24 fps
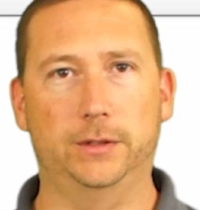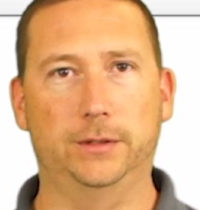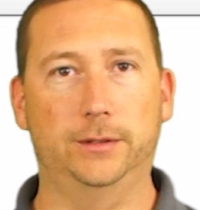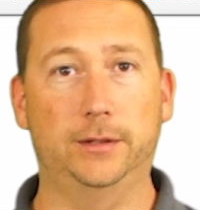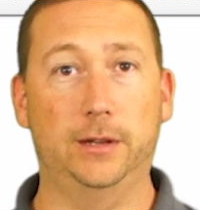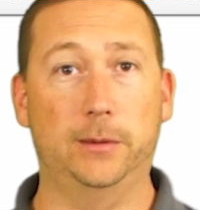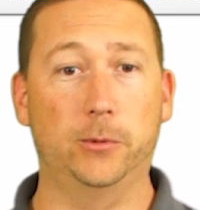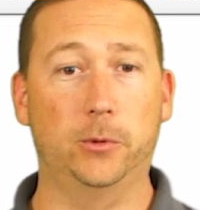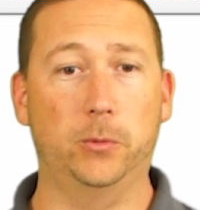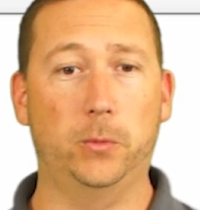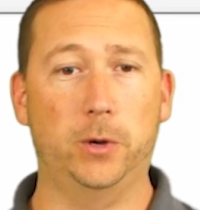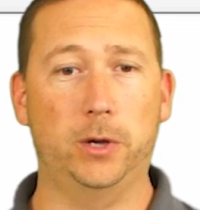
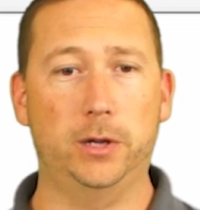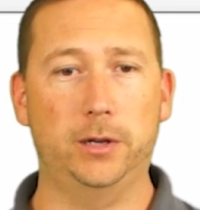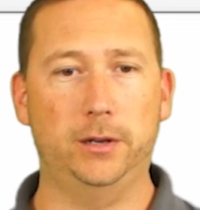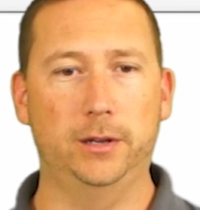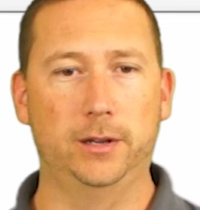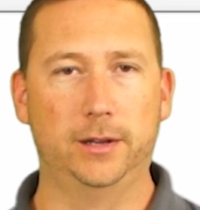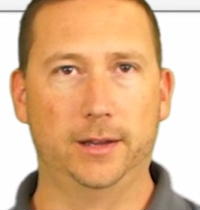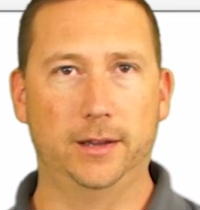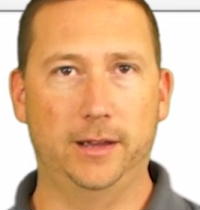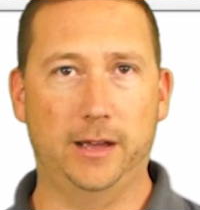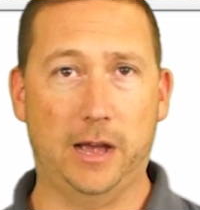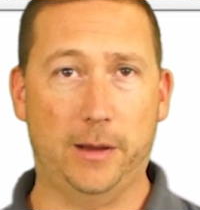Number
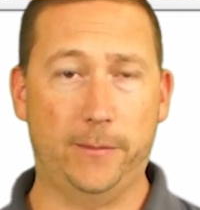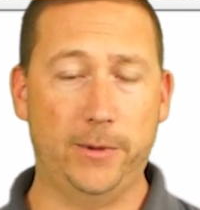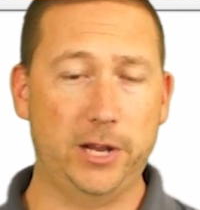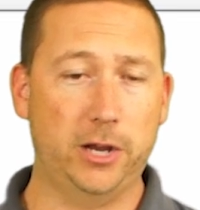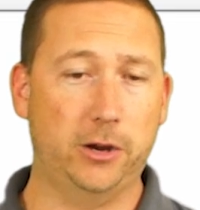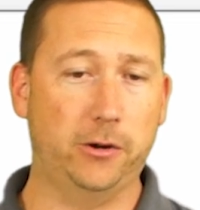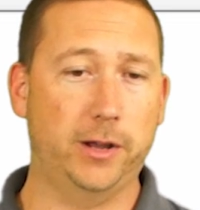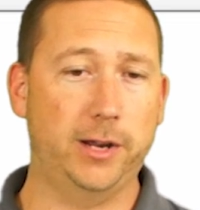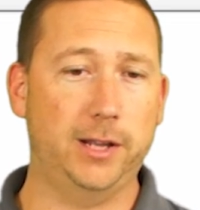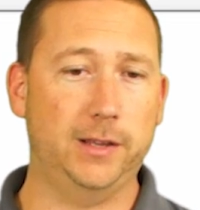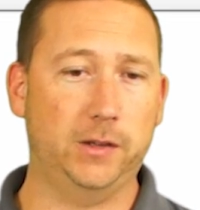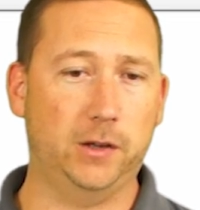one, how
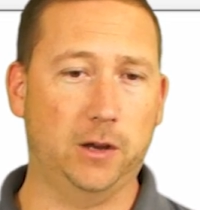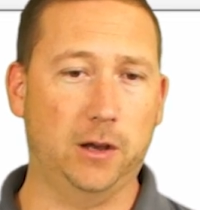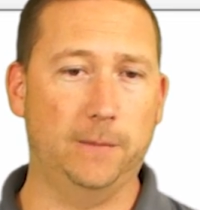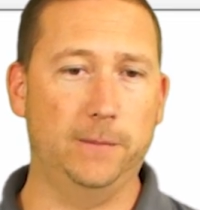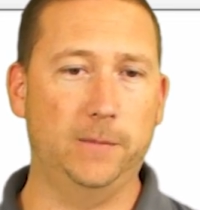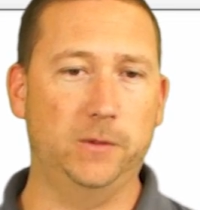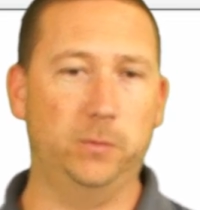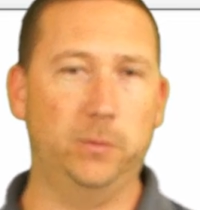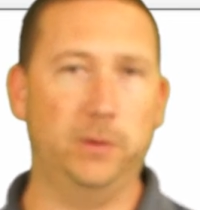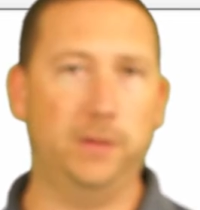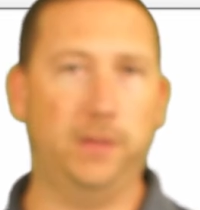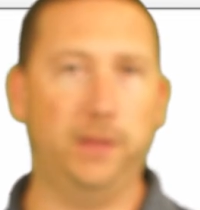many credits
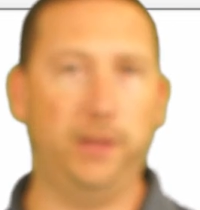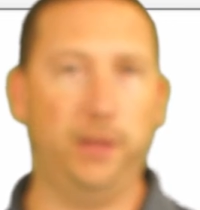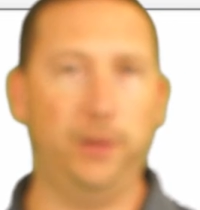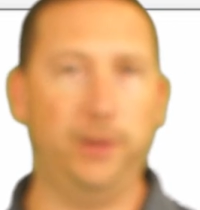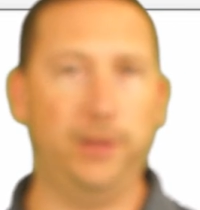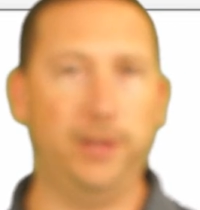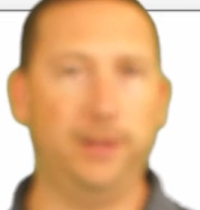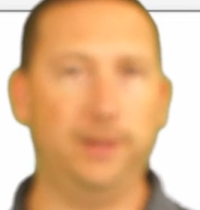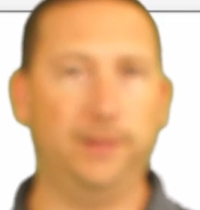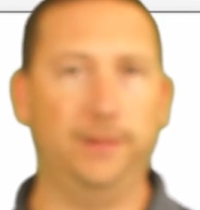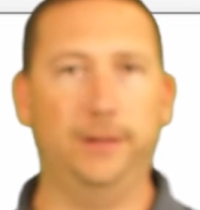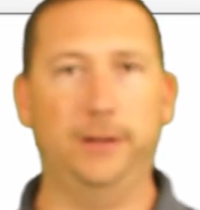comes with the
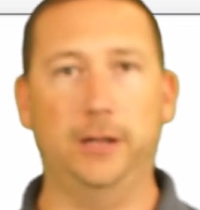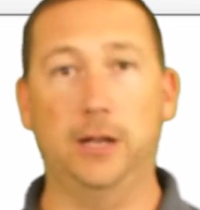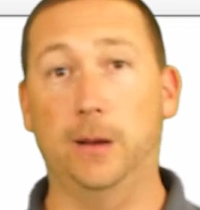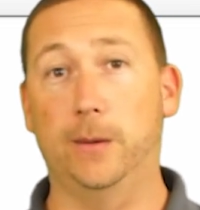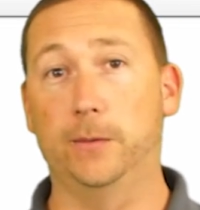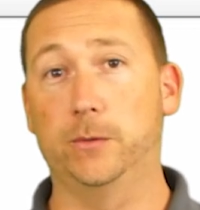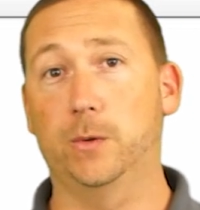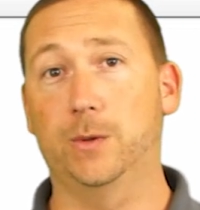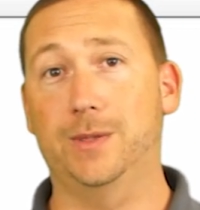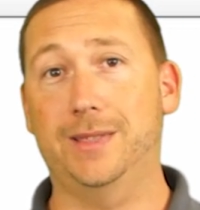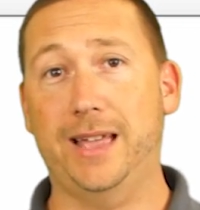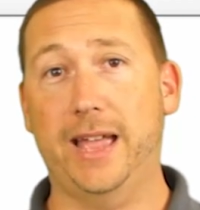unit?
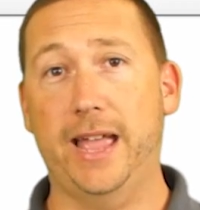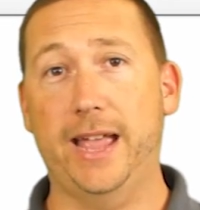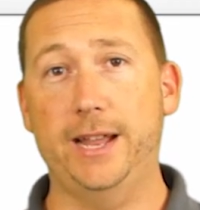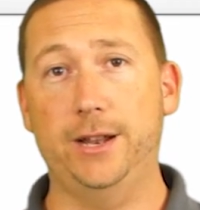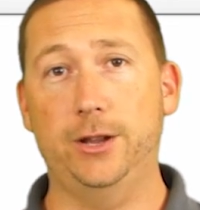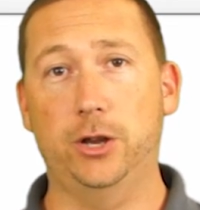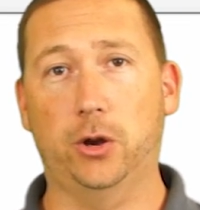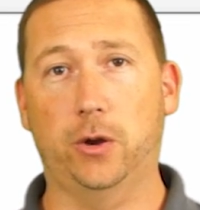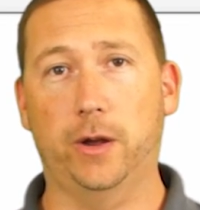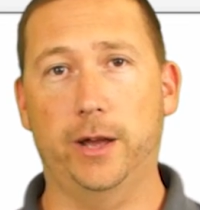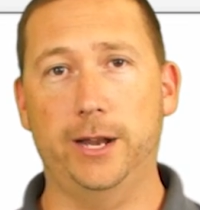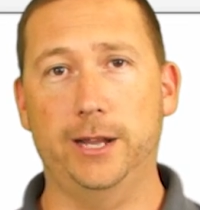Comes with
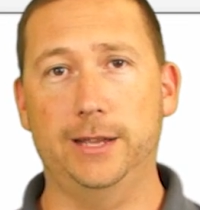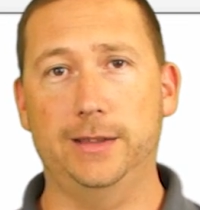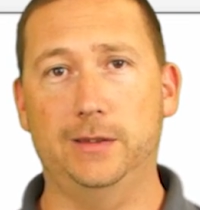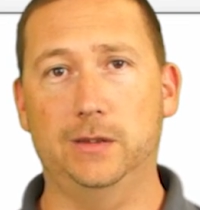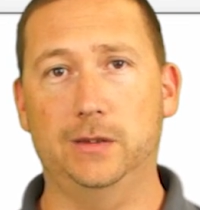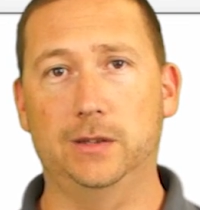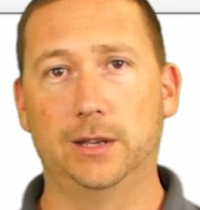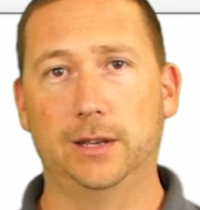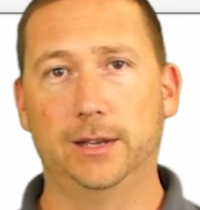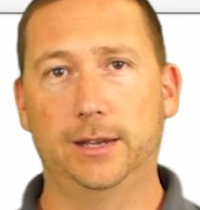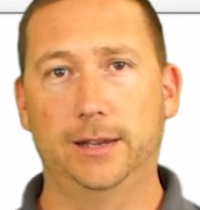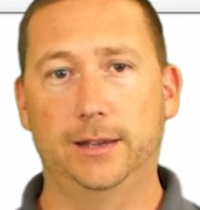eight
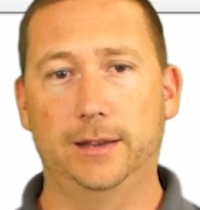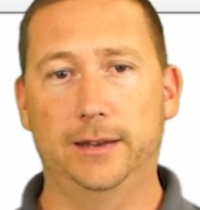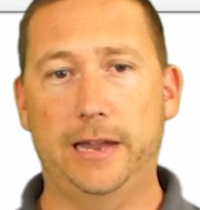credits.